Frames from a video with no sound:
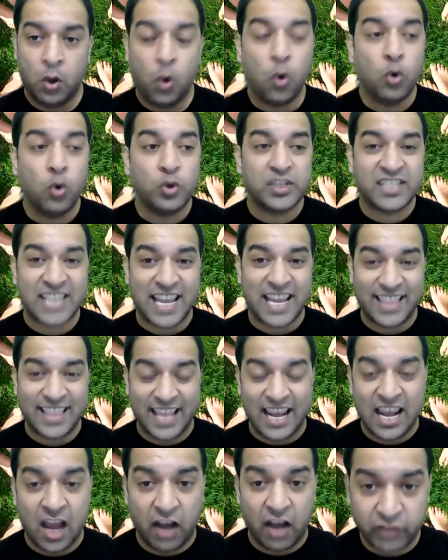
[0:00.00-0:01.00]
who say they
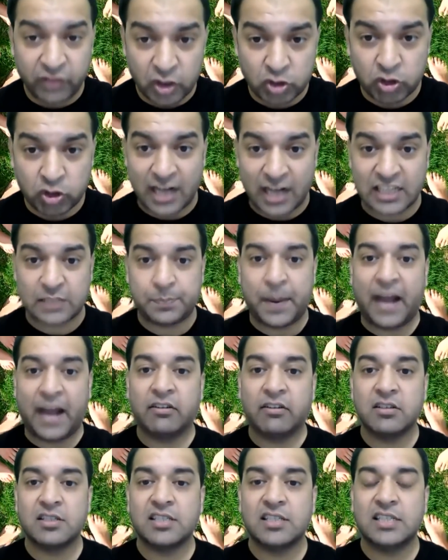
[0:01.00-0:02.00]
love the
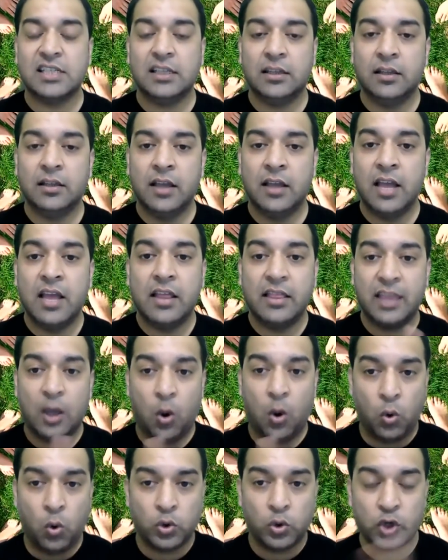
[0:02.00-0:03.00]
transparency, they
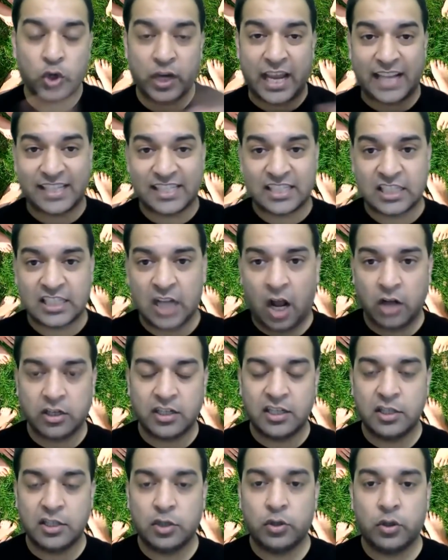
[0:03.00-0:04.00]
also get
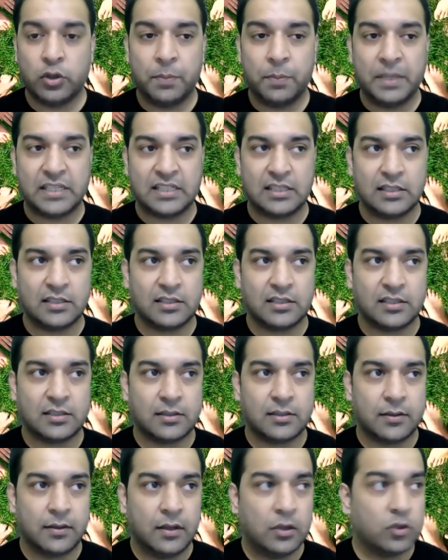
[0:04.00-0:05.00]
started into the business.
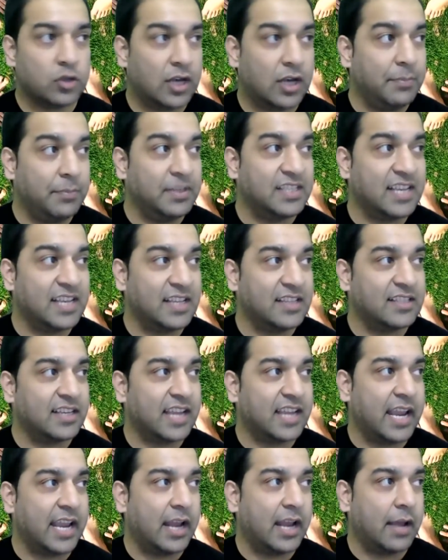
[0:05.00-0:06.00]
So let me say this
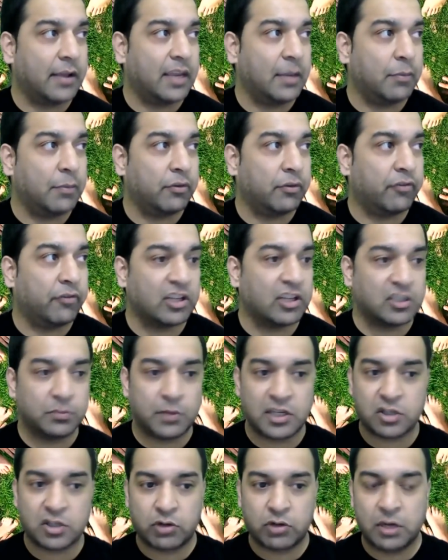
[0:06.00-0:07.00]
again. I keep refreshing
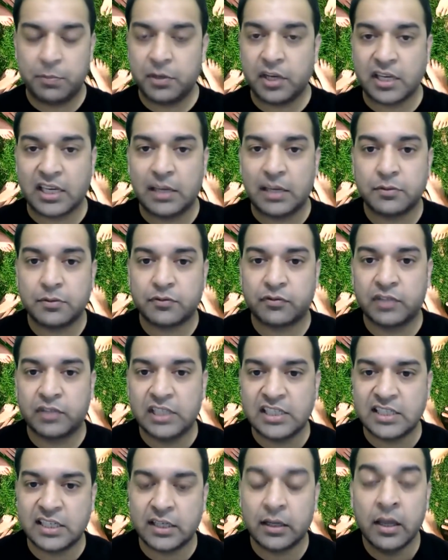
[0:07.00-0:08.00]
my screen because it keeps
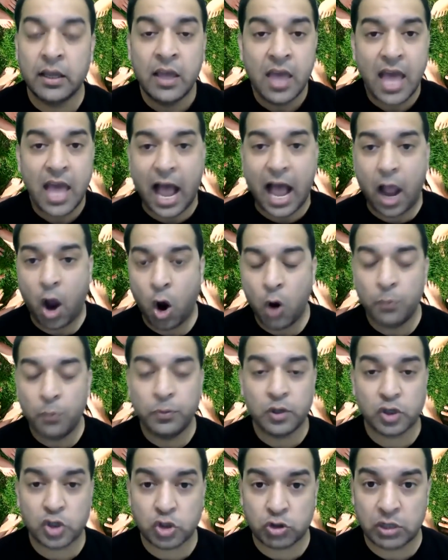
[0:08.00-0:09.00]
freezing. I hope
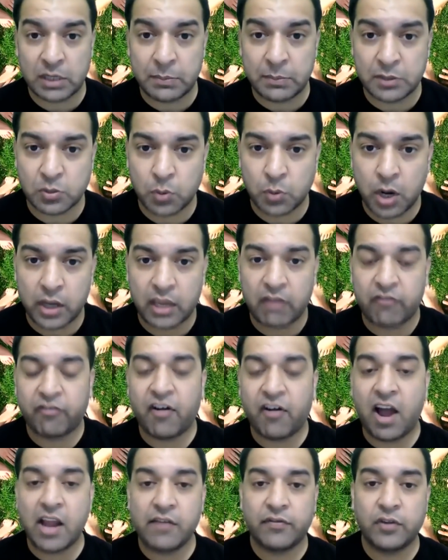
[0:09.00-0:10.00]
the stream is working
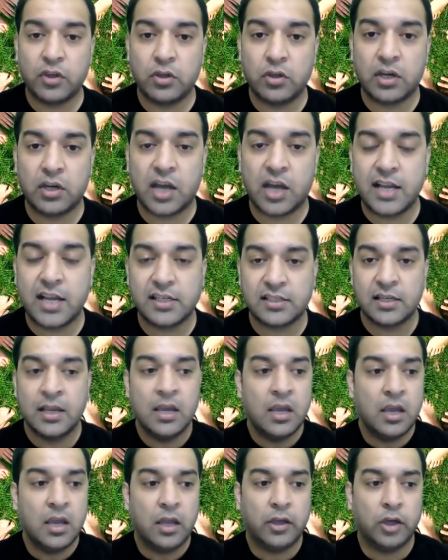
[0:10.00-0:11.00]
fine for you guys.
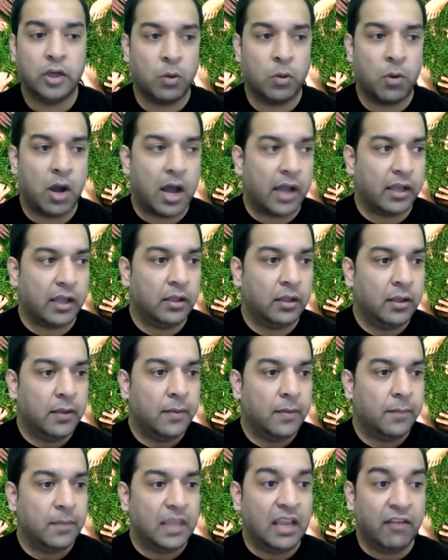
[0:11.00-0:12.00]
You know what?
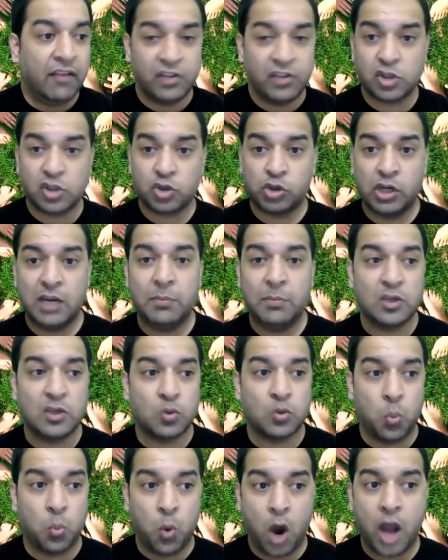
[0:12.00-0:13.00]
If the stream is
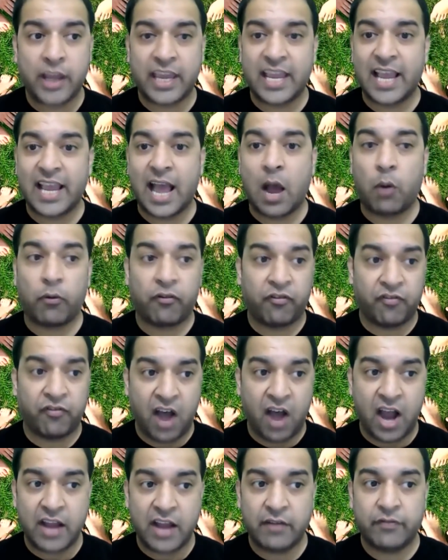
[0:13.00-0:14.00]
working out
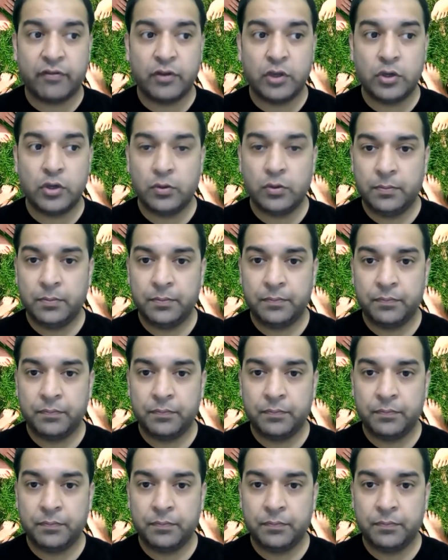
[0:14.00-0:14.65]
fine for you,